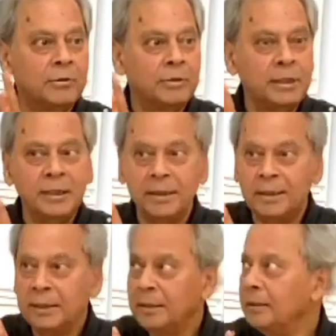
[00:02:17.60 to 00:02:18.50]

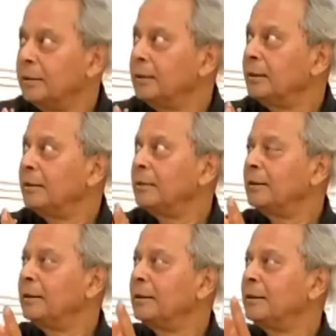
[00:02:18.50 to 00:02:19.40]
tree,
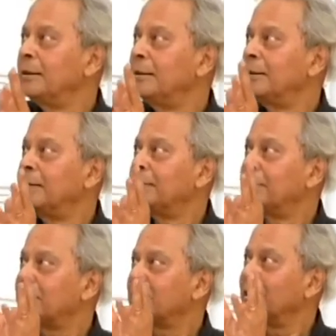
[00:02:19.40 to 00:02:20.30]

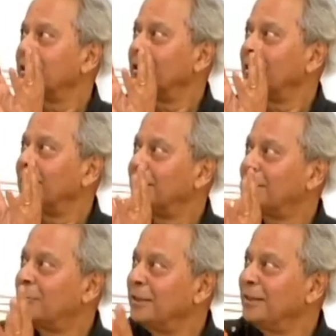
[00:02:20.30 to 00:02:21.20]
the
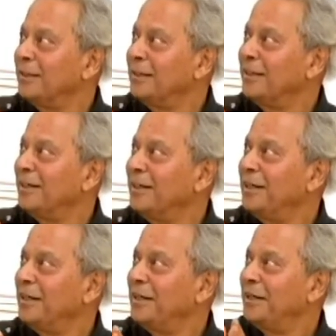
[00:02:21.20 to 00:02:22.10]
tree
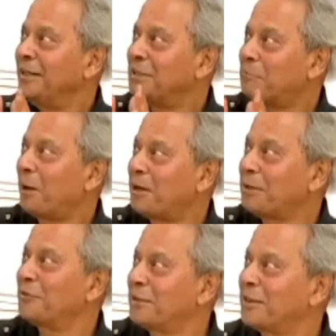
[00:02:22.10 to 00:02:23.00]
is
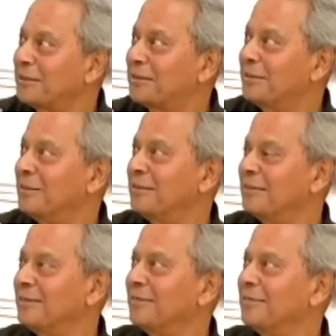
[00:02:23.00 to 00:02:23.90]
part of the earth.
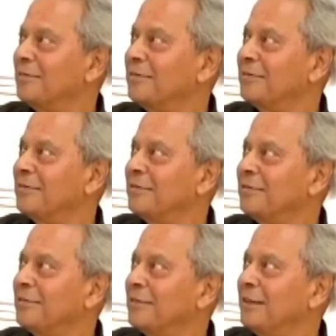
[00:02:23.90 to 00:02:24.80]

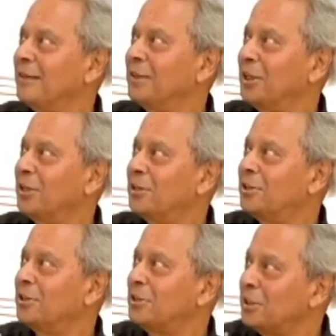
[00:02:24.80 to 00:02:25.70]
The
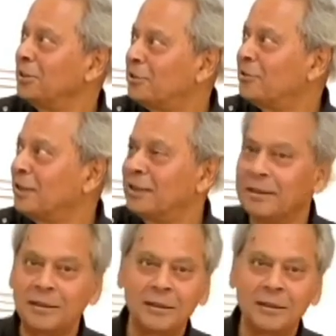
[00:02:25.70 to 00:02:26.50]
earth is in the tree.